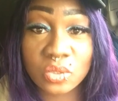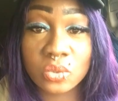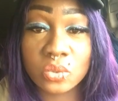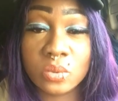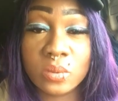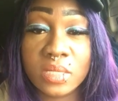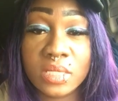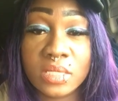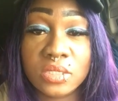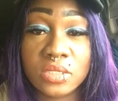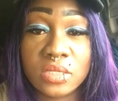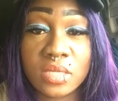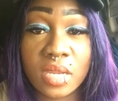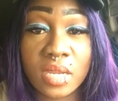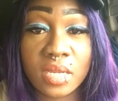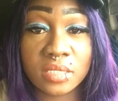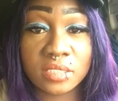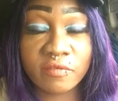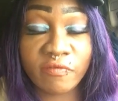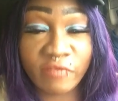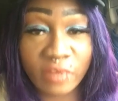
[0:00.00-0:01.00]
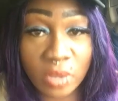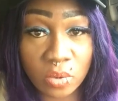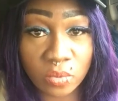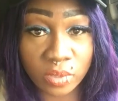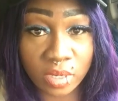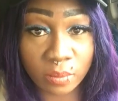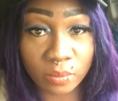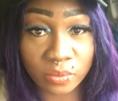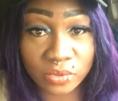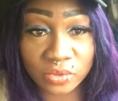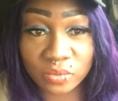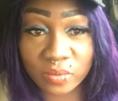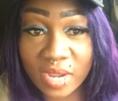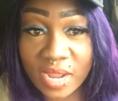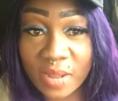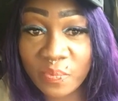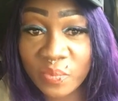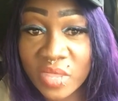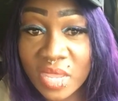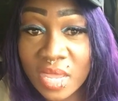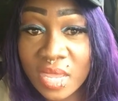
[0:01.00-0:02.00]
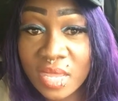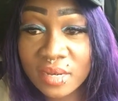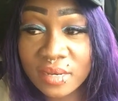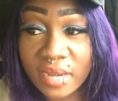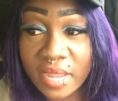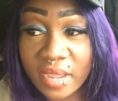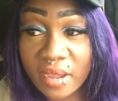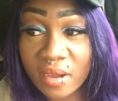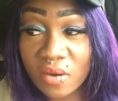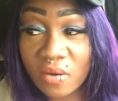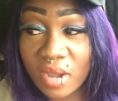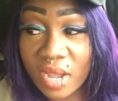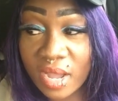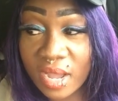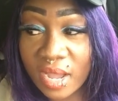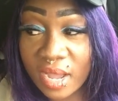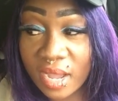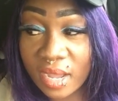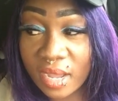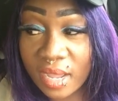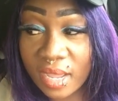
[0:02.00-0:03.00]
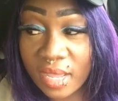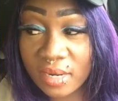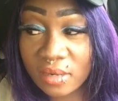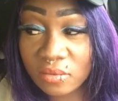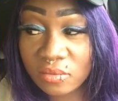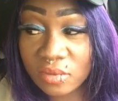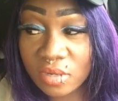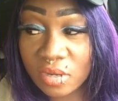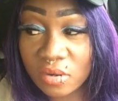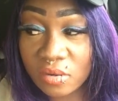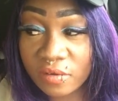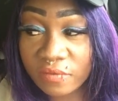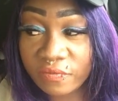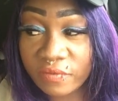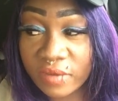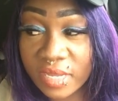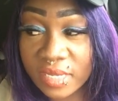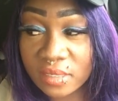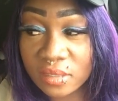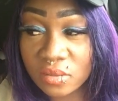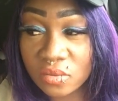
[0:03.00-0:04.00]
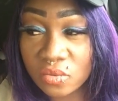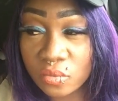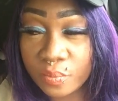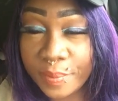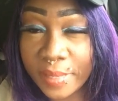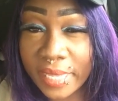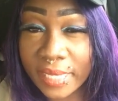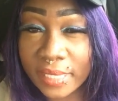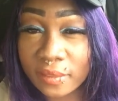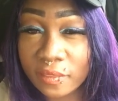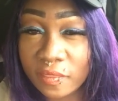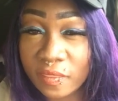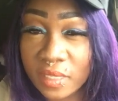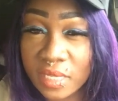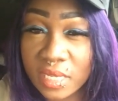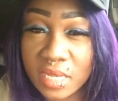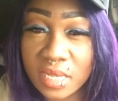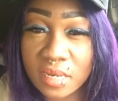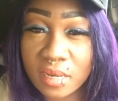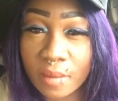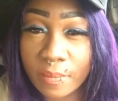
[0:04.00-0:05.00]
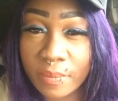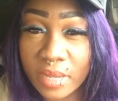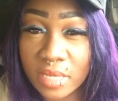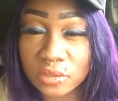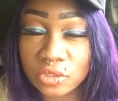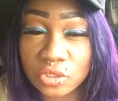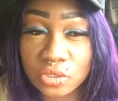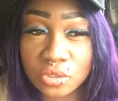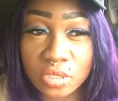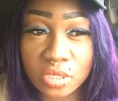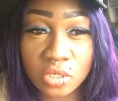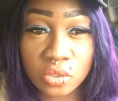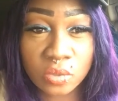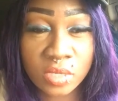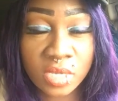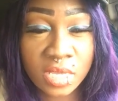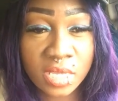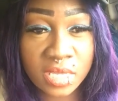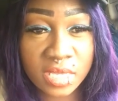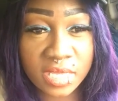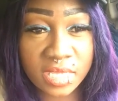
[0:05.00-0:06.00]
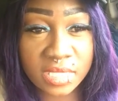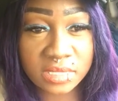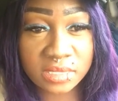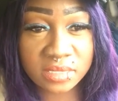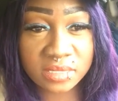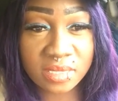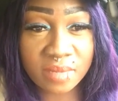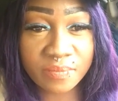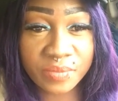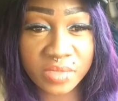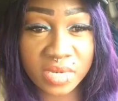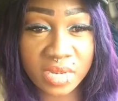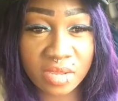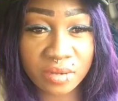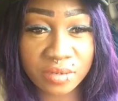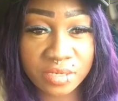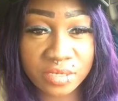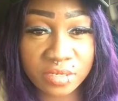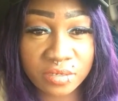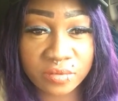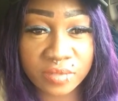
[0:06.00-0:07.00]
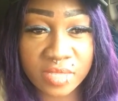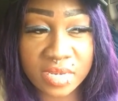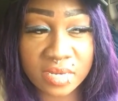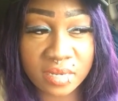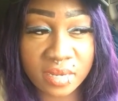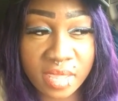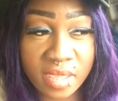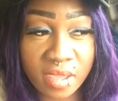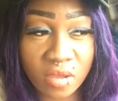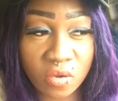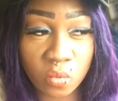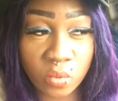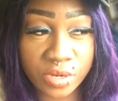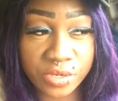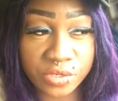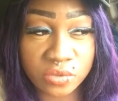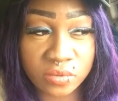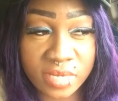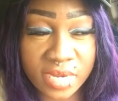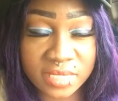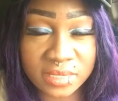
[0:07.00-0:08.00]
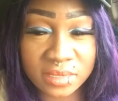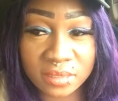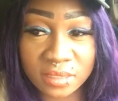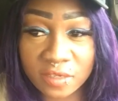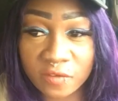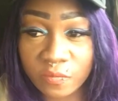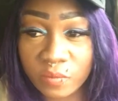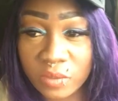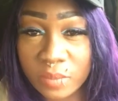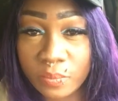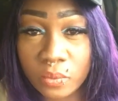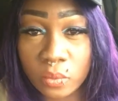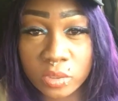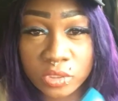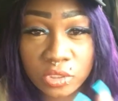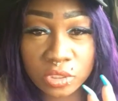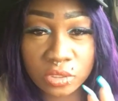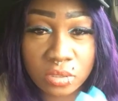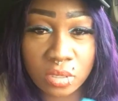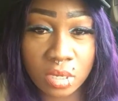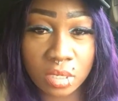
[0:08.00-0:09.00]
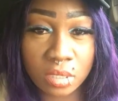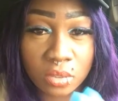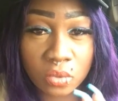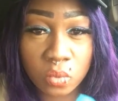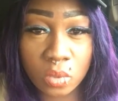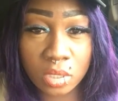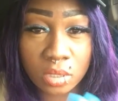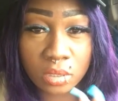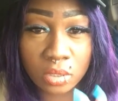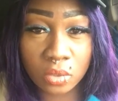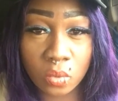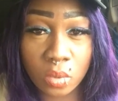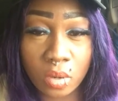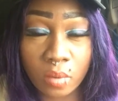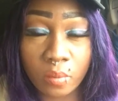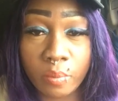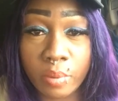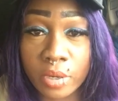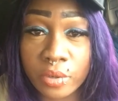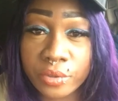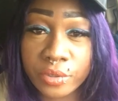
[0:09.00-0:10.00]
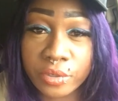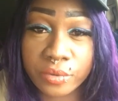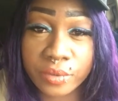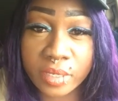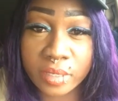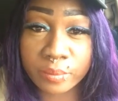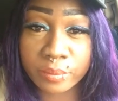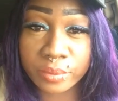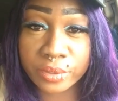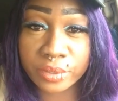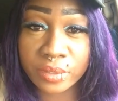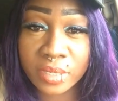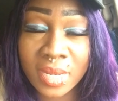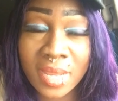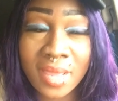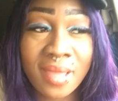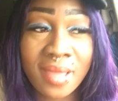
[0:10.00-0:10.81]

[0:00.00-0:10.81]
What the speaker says: to exchange phone numbers, right? Now, I don't know if I knew back then about, you know, it's something out here that now where you guys can give people what you call a quote-unquote burner number.